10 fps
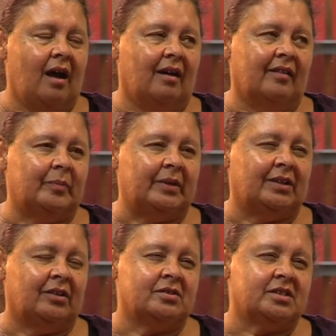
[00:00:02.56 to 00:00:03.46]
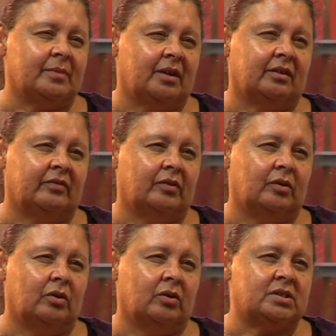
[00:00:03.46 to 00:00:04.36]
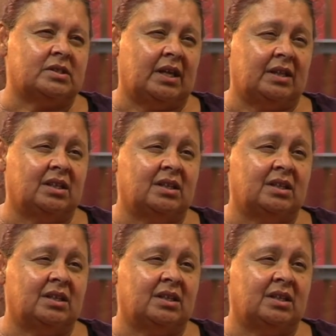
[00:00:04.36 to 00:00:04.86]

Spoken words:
I've been a non-smoker for 10